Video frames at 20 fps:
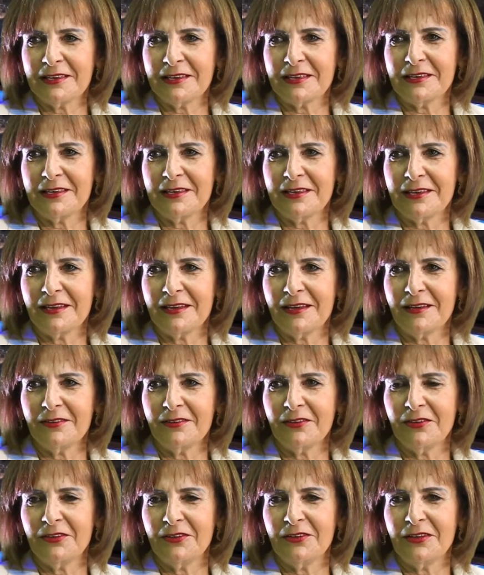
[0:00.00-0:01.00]

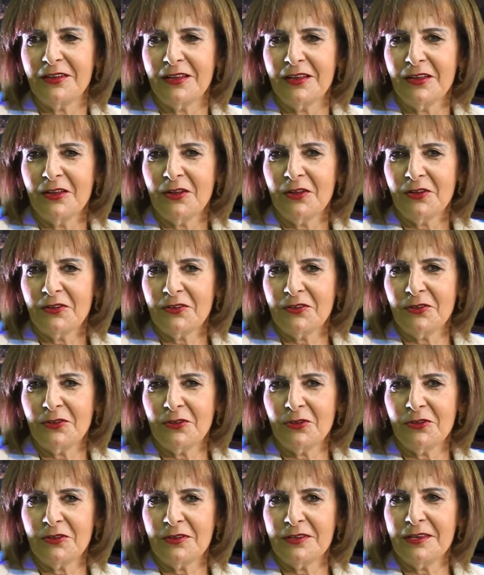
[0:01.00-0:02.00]
Yeah,
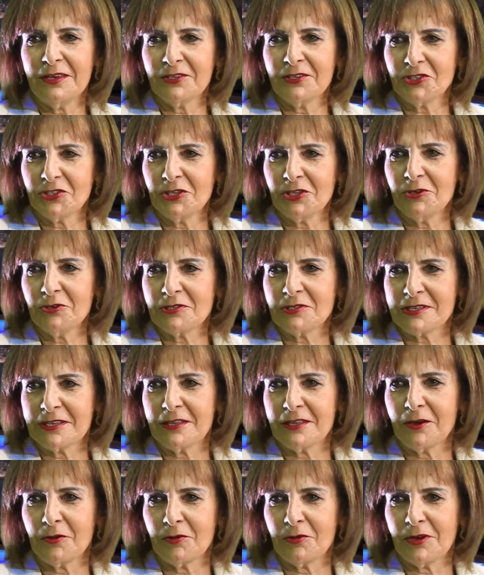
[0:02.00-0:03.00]
she
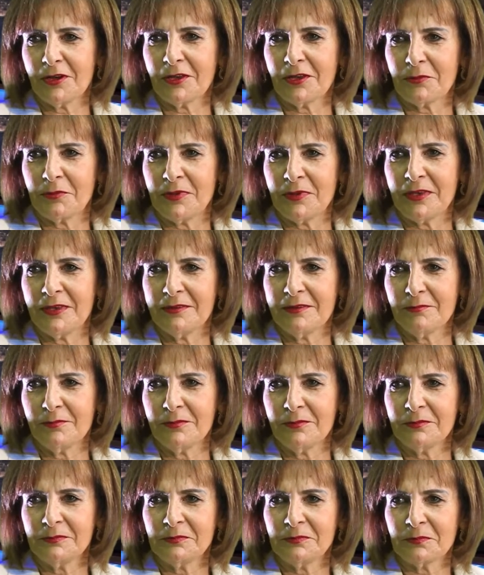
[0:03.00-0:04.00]
looks now. Yeah, I
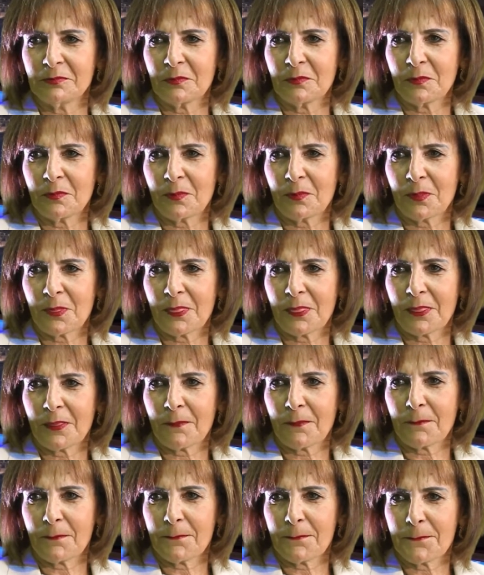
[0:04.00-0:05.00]
think you
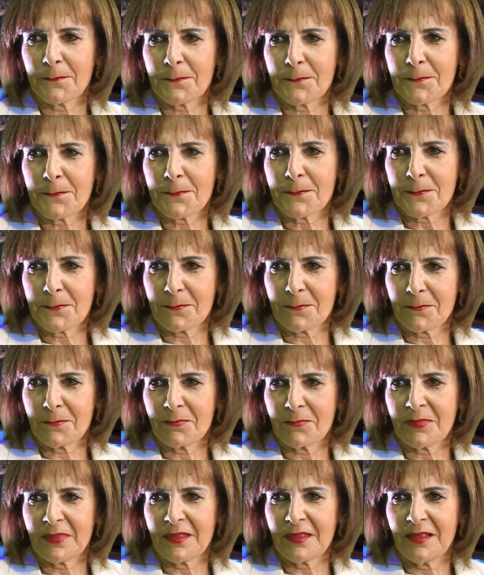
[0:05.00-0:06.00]
people
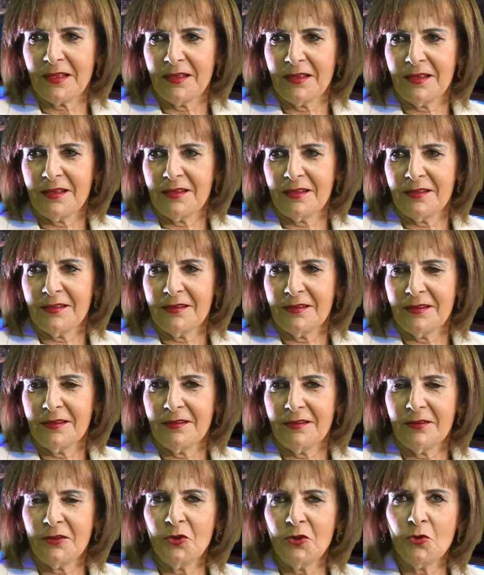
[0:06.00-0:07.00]
mistake you for both,
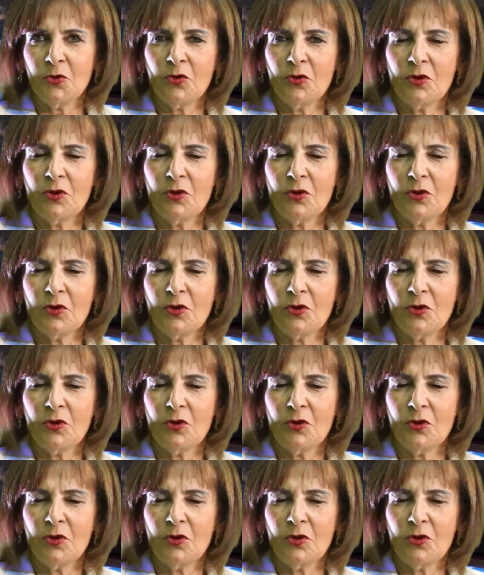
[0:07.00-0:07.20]
I think.